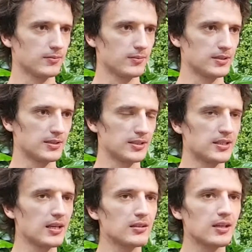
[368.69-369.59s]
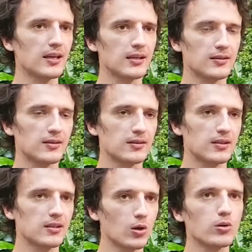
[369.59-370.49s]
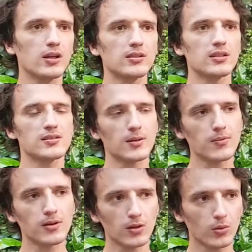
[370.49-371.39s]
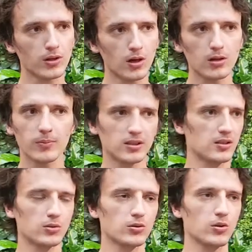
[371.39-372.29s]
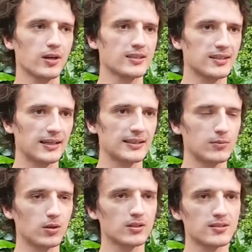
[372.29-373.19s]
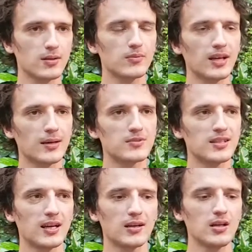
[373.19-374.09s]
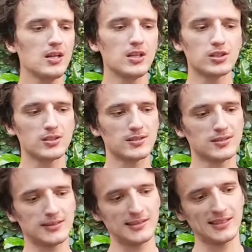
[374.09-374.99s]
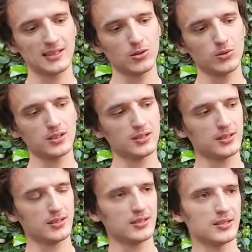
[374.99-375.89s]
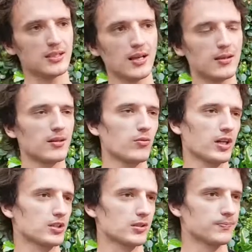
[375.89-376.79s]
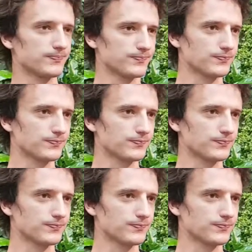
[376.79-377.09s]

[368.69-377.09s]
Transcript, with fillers: Basically, they know that there's something going on, but they don't know exactly what. And sometimes they're just like going in another direction.